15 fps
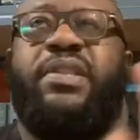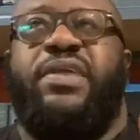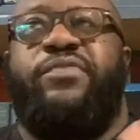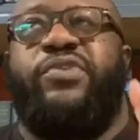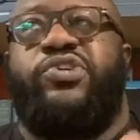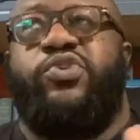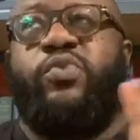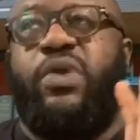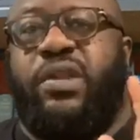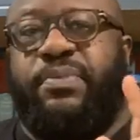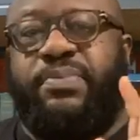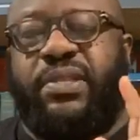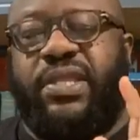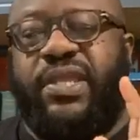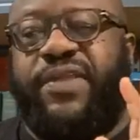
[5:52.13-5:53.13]
what you want to
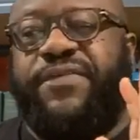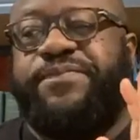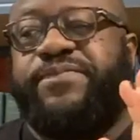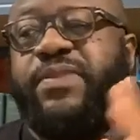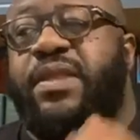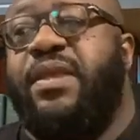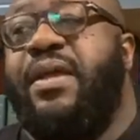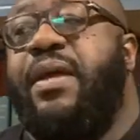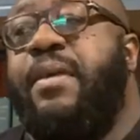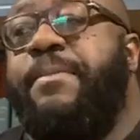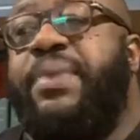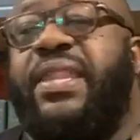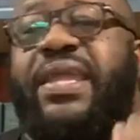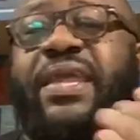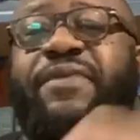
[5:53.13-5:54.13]
believe,
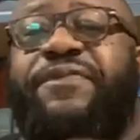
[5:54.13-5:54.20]
but if